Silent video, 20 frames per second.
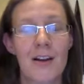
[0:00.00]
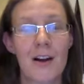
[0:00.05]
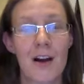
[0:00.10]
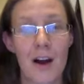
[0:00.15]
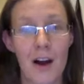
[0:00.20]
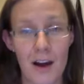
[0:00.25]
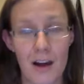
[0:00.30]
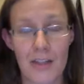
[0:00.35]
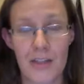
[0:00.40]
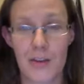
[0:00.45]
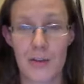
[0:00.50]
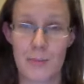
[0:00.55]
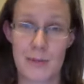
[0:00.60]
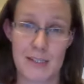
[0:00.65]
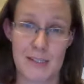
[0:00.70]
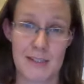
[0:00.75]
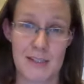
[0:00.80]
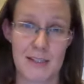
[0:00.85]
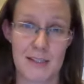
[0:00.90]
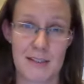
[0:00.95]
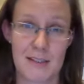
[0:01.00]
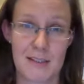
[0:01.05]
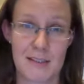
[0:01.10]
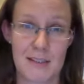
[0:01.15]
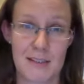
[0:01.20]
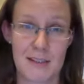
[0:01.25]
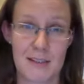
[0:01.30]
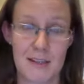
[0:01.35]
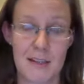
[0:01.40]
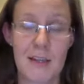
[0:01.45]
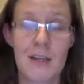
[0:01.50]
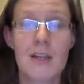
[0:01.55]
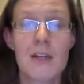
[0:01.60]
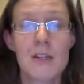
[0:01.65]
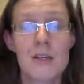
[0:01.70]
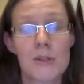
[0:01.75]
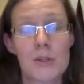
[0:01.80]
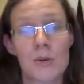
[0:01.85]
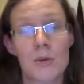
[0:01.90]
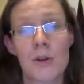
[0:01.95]
author business.
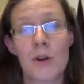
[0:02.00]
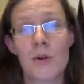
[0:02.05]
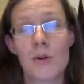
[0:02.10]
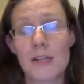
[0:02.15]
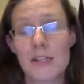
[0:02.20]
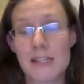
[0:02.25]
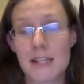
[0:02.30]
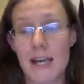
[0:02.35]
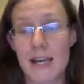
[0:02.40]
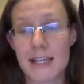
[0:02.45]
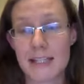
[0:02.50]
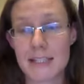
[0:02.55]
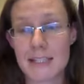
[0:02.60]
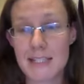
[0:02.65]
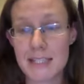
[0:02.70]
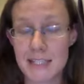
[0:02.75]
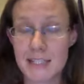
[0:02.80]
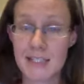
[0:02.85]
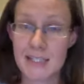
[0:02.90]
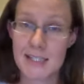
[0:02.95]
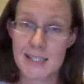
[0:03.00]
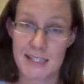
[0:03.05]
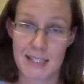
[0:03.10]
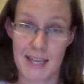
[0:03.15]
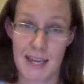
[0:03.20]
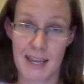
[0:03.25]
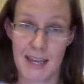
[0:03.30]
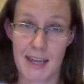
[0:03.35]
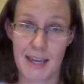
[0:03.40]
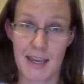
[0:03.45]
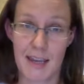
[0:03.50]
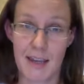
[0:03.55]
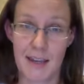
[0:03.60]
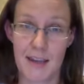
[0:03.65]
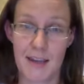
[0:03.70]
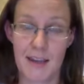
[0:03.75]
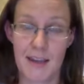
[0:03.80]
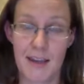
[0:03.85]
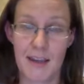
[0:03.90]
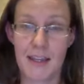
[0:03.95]
So notice I didn't say
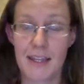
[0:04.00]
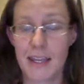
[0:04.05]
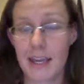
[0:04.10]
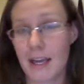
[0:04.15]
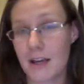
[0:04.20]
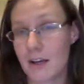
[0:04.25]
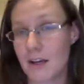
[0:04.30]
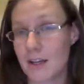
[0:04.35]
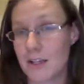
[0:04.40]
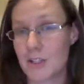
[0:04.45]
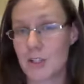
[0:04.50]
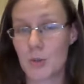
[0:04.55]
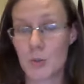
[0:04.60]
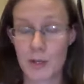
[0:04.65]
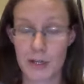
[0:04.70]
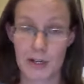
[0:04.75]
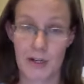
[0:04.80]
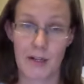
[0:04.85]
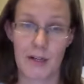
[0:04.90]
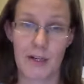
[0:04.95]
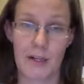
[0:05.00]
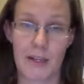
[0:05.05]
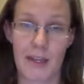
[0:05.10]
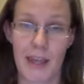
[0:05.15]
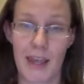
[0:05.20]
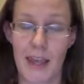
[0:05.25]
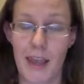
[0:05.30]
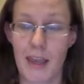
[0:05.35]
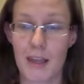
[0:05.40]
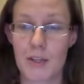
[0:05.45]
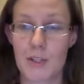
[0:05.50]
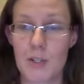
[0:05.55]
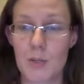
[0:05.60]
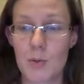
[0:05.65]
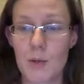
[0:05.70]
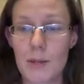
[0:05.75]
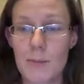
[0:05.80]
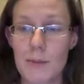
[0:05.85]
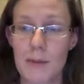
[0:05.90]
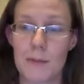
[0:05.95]
get on Twitter and
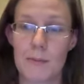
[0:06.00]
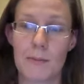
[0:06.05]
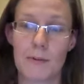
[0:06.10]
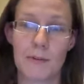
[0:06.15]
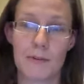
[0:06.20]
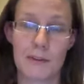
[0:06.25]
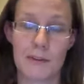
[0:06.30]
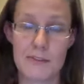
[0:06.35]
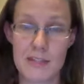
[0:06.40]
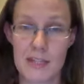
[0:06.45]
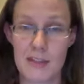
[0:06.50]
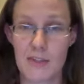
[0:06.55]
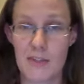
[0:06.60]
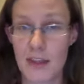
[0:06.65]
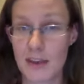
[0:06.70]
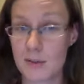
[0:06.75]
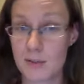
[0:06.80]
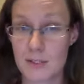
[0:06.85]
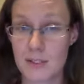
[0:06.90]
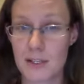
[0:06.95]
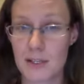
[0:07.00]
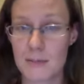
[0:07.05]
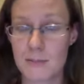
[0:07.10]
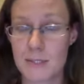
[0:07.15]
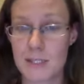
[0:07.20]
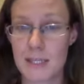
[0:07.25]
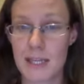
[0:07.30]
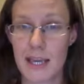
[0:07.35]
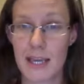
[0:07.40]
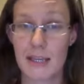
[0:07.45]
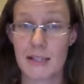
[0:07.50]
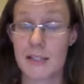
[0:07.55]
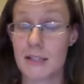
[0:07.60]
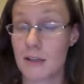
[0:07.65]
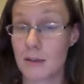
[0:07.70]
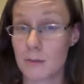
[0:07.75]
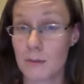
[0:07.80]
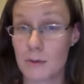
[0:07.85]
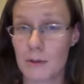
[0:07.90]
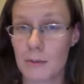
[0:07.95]
tweet people 15,000 times a day and tell
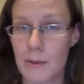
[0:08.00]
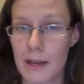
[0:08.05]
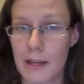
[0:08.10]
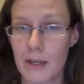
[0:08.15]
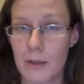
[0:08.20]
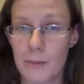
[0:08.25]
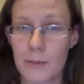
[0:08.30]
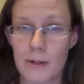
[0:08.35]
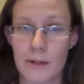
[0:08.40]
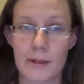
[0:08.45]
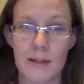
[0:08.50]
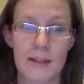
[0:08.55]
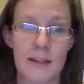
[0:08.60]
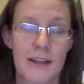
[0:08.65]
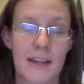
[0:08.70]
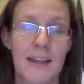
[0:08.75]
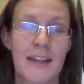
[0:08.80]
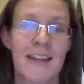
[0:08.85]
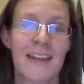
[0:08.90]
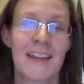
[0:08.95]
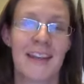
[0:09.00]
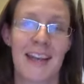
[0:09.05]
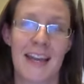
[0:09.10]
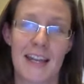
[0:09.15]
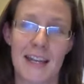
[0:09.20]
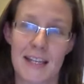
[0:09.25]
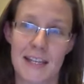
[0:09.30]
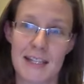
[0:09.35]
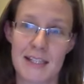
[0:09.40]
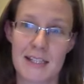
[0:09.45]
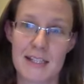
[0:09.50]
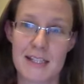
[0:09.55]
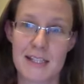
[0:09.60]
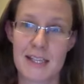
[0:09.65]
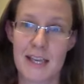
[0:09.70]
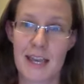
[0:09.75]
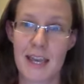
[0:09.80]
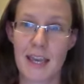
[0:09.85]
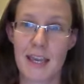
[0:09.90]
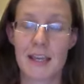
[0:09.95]
them to buy your book. And I didn't
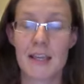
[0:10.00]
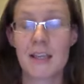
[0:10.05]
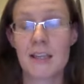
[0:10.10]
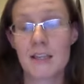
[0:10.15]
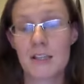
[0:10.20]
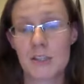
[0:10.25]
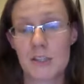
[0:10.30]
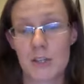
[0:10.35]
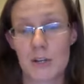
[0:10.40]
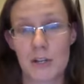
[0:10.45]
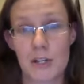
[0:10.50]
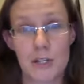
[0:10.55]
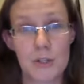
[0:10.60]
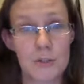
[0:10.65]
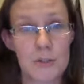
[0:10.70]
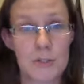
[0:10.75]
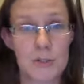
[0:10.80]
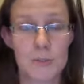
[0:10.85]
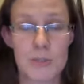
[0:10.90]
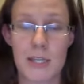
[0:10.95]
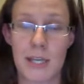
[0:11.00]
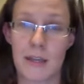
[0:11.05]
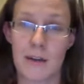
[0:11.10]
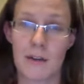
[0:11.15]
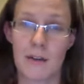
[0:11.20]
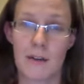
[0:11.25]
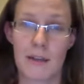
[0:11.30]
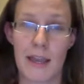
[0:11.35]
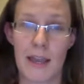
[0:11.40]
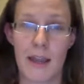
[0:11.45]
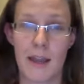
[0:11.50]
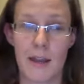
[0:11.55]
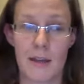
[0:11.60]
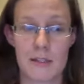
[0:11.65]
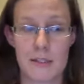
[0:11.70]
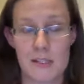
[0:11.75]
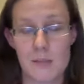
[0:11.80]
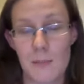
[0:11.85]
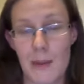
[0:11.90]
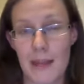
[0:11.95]
say start a YouTube channel and
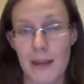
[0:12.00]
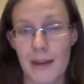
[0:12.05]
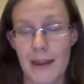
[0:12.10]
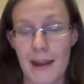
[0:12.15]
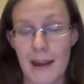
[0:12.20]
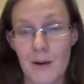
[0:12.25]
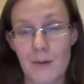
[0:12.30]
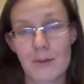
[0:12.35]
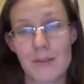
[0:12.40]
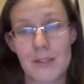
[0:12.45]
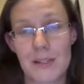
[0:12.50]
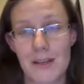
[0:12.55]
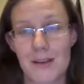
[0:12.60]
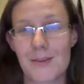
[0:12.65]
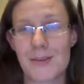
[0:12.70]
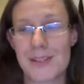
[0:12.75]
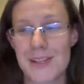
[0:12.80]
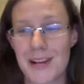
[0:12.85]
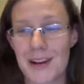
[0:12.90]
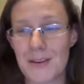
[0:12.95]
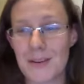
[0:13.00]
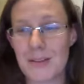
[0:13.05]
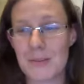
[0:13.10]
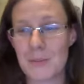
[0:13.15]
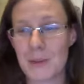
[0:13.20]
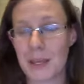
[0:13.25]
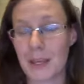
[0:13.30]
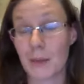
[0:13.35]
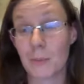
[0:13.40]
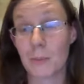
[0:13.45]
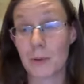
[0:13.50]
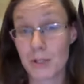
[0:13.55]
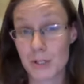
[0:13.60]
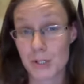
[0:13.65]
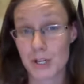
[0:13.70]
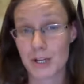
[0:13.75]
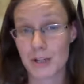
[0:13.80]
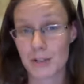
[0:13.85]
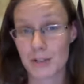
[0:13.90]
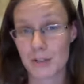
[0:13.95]
spend hours and hours and hours making book
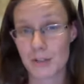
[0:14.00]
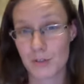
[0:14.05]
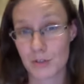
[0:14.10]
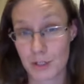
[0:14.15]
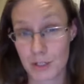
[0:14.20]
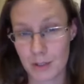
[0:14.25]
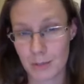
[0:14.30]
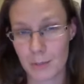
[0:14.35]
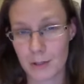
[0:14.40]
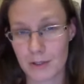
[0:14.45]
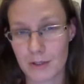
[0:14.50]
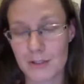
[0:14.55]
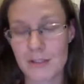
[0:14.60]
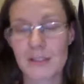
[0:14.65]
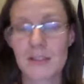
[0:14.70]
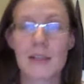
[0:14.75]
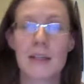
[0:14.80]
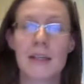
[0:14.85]
trailers for your books.